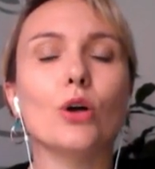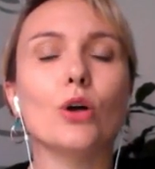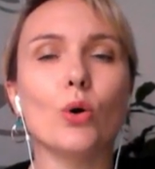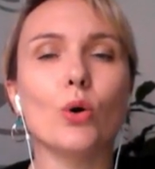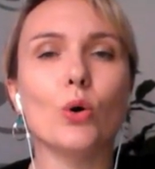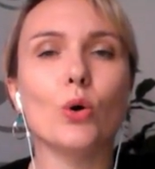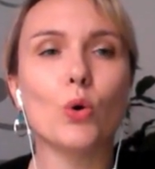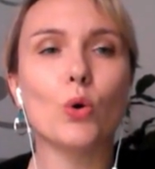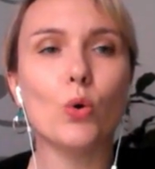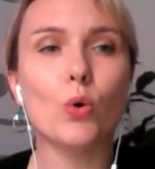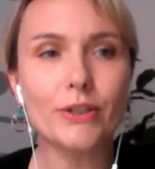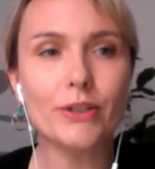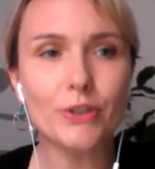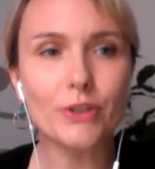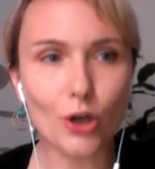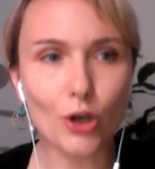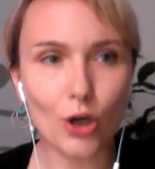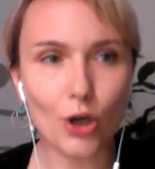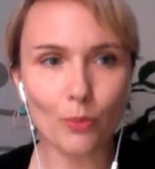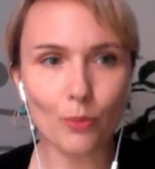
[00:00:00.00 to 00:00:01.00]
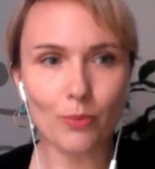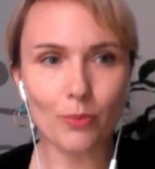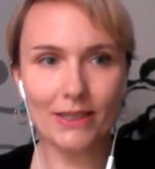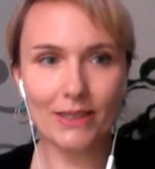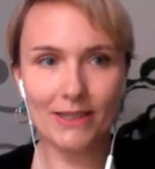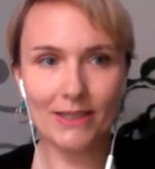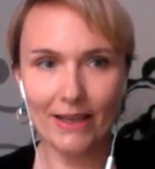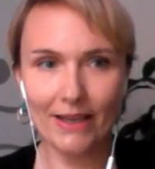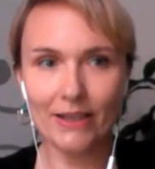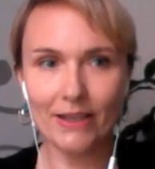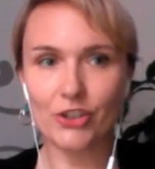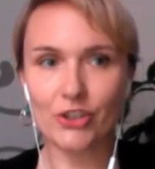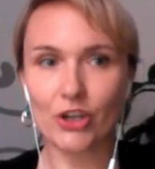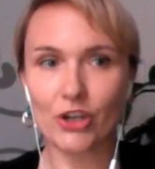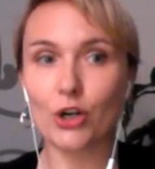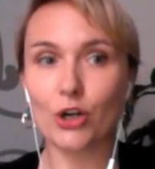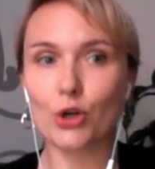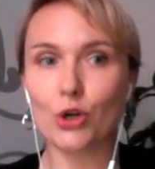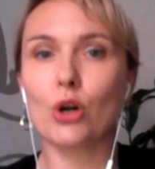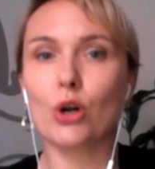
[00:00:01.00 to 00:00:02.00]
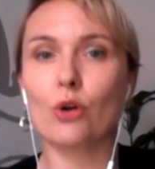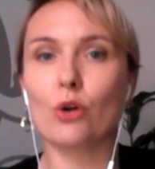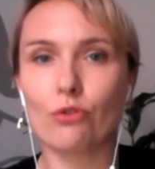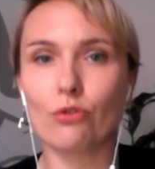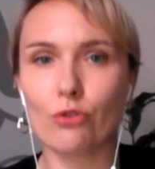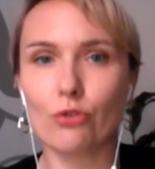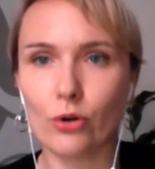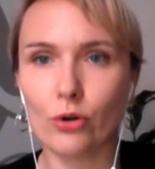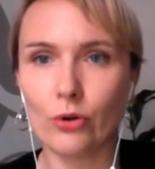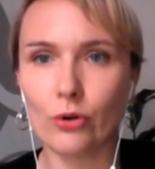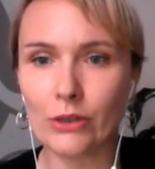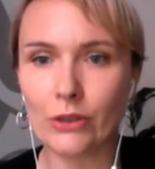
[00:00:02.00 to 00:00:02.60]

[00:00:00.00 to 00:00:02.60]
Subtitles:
quite a complex HR role.